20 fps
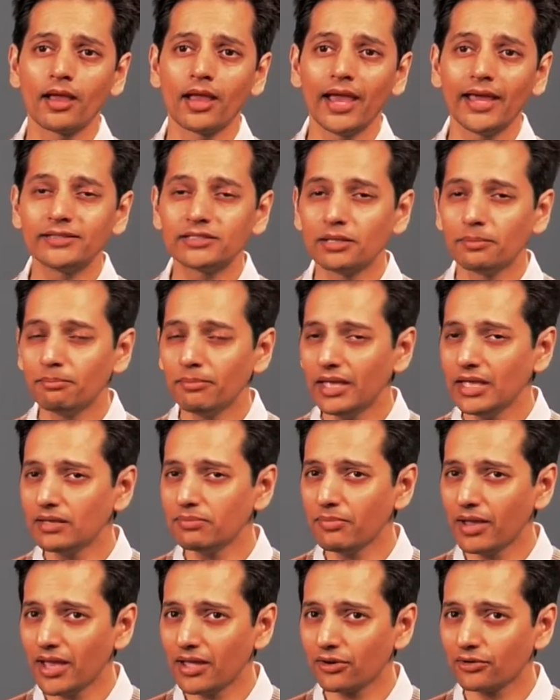And to make
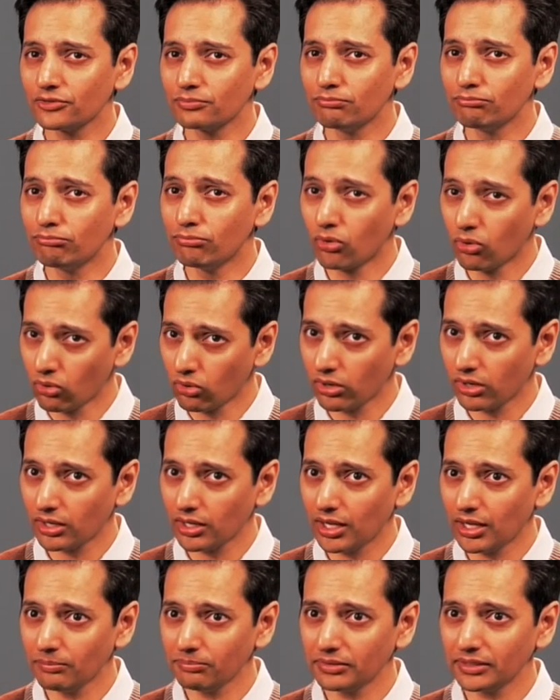matters more
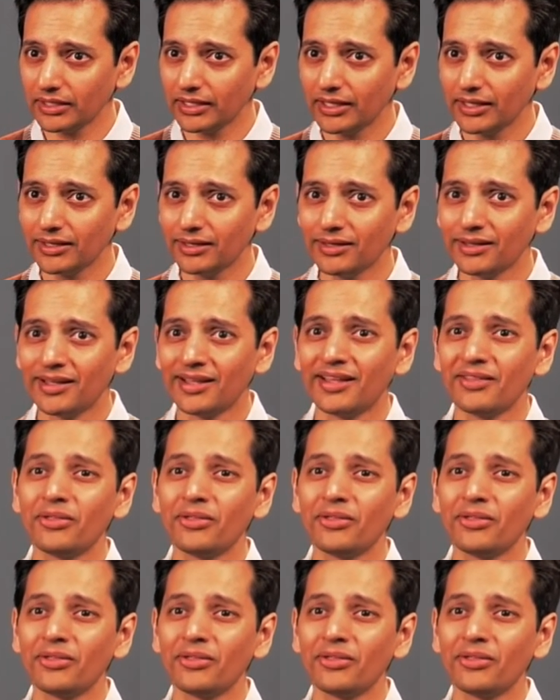complicated,